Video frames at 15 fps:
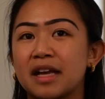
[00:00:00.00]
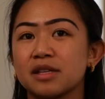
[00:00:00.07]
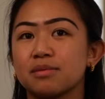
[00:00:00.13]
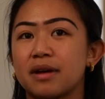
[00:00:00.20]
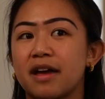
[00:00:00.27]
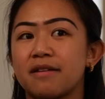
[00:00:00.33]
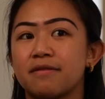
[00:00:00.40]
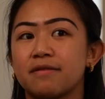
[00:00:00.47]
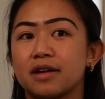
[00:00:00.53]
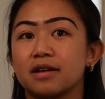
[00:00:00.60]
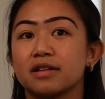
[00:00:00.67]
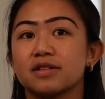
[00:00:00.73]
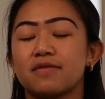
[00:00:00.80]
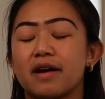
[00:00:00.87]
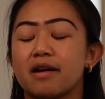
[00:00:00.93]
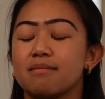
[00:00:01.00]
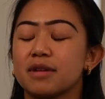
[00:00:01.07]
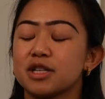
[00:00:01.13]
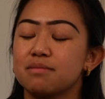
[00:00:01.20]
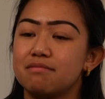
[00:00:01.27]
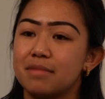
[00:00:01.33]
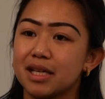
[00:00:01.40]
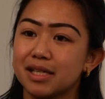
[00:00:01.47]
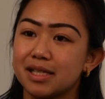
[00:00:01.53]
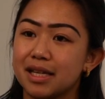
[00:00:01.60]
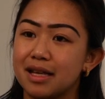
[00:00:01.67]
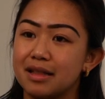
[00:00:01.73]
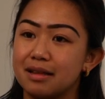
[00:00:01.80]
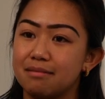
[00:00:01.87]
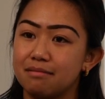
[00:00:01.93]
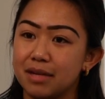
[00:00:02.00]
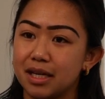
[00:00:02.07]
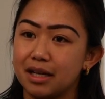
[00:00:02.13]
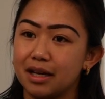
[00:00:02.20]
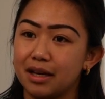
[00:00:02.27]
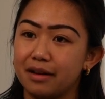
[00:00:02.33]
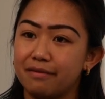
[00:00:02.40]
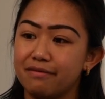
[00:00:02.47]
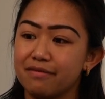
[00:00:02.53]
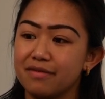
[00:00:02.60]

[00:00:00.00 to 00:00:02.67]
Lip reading: that's what I feel is very much missed in the media.